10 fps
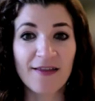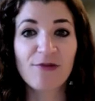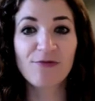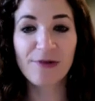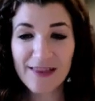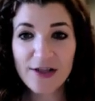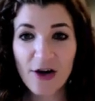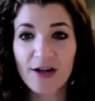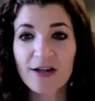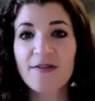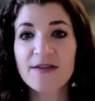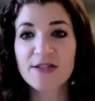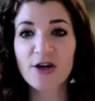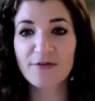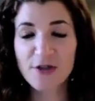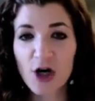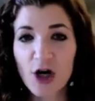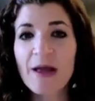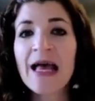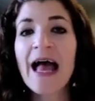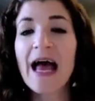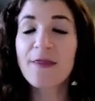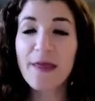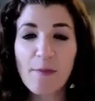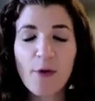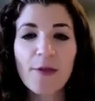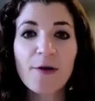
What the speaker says: They read this article at the start of term, and at that point,